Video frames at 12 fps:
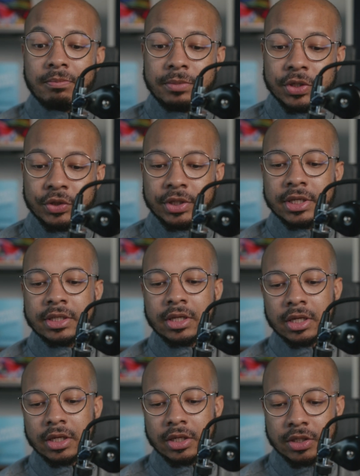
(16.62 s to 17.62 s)

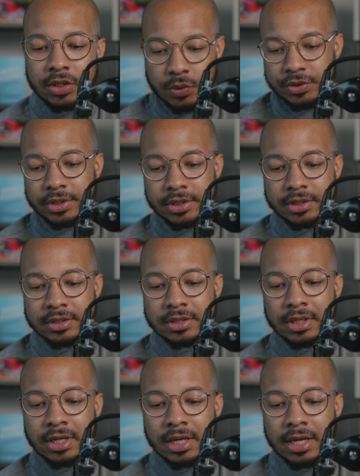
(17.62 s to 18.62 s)
million
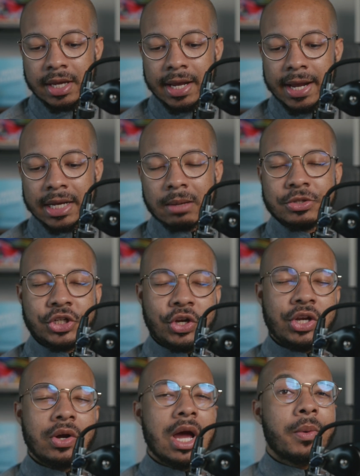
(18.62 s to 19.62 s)
users. And I'm sure
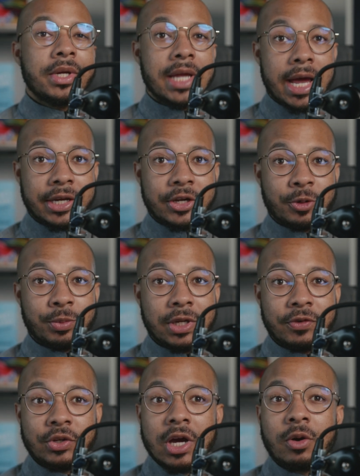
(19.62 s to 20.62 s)
you know how we got here, but
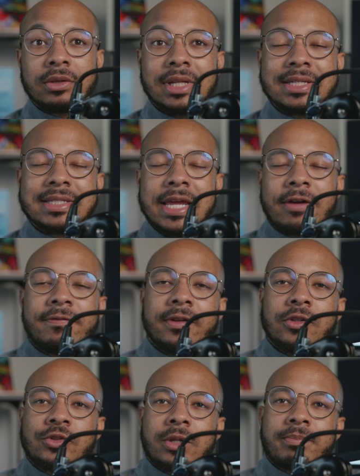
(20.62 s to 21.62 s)
if you don't, let's take a
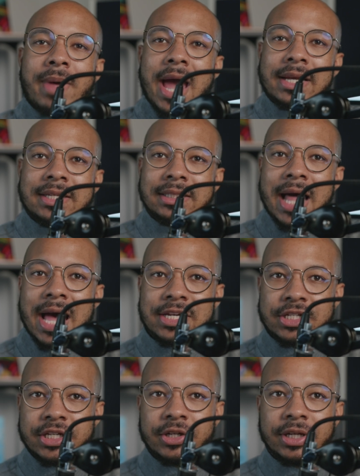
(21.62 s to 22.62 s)
field trip back to
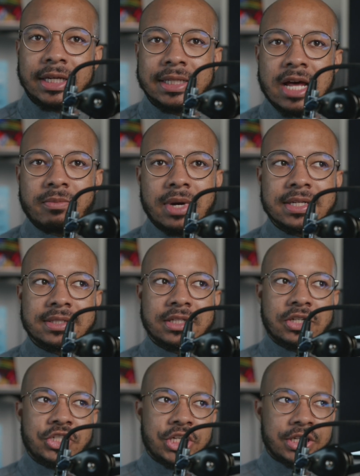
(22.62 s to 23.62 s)
last year. Elon Musk,
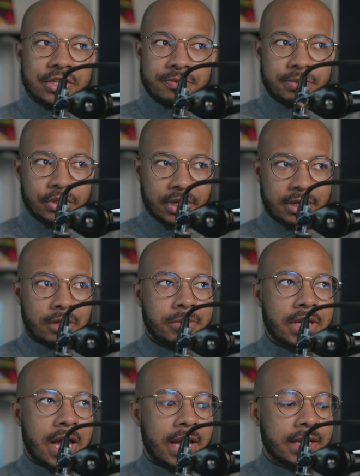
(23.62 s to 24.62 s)
the genius billionaire
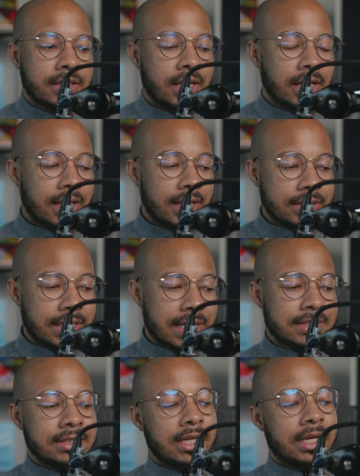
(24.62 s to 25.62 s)
behind
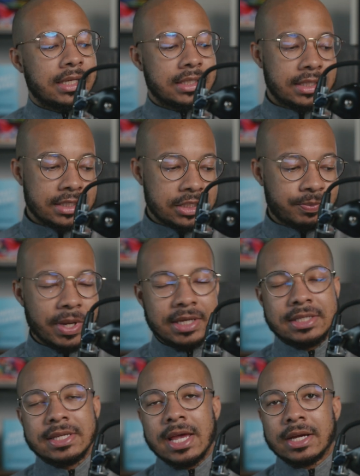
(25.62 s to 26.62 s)
Tesla,
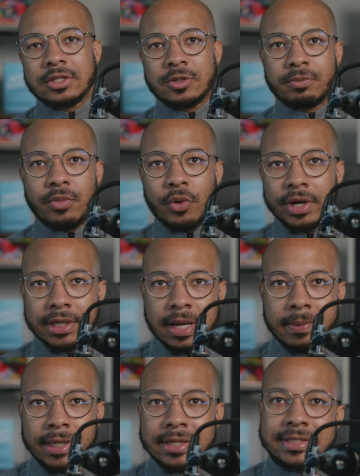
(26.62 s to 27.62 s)
SpaceX, Boring
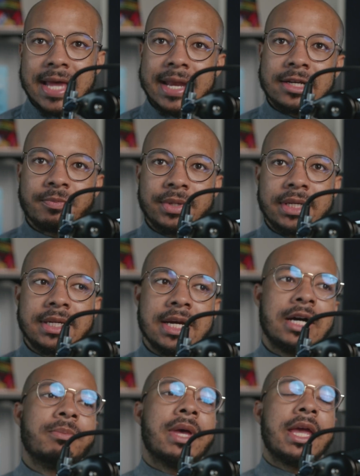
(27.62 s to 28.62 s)
Company, decided to
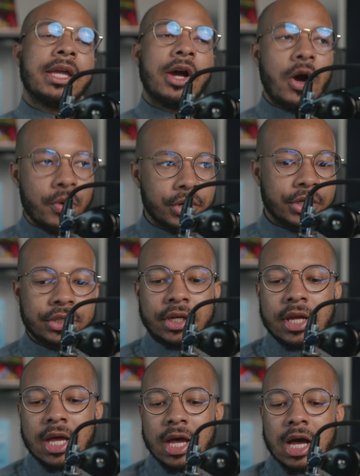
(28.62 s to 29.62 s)
become a owner
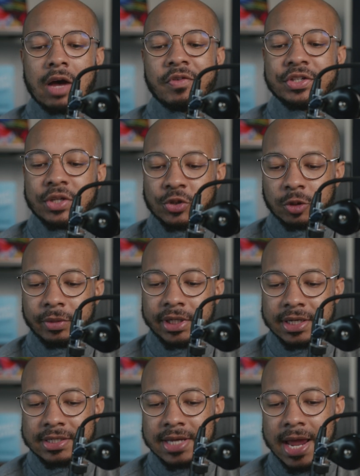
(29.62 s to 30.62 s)
of a social
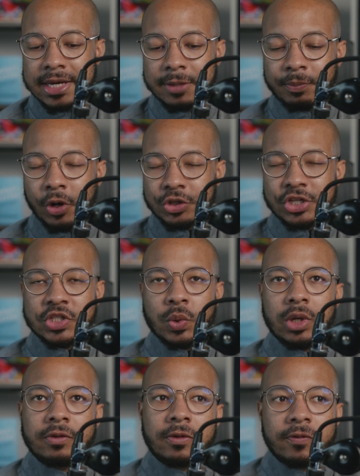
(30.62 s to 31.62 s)
media site. He purchased
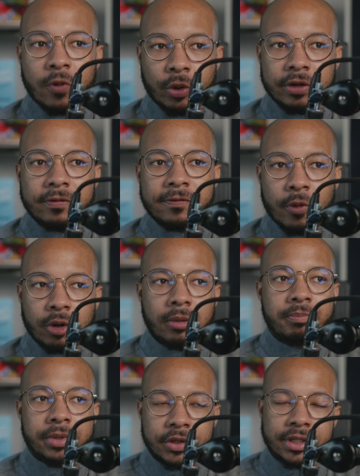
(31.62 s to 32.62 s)
Twitter for
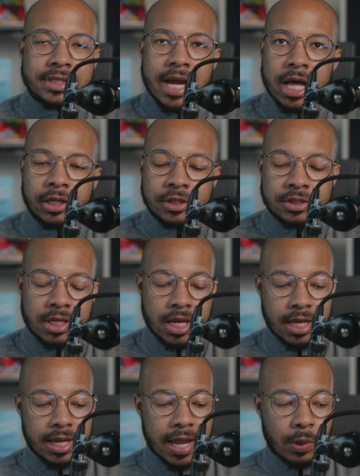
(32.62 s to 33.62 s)
$44 billion
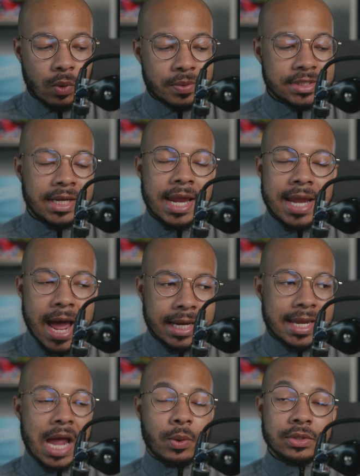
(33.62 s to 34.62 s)
in what was a
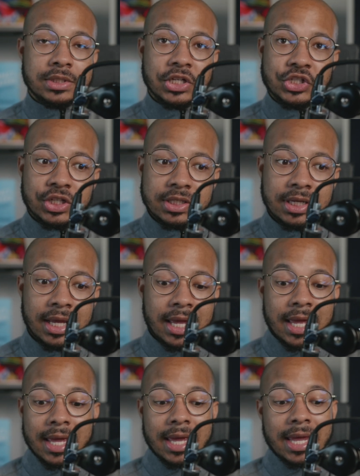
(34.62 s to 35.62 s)
chaotic acquisition
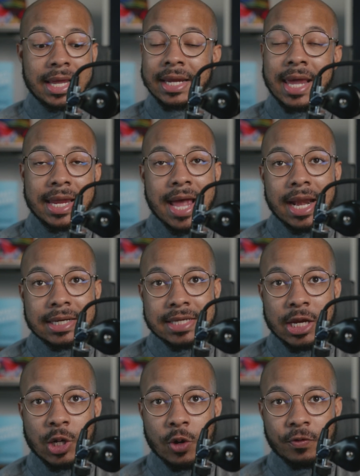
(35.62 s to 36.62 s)
and chaotic
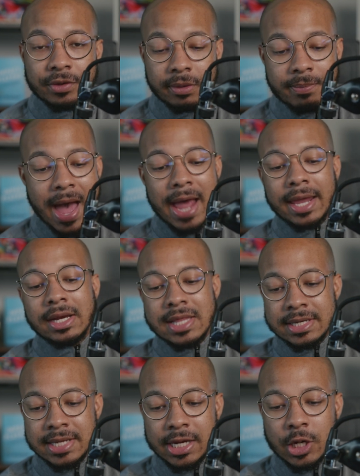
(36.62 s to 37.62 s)
takeover. The back end
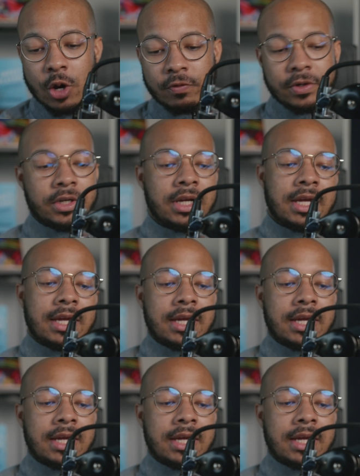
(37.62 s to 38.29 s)
of that takeover,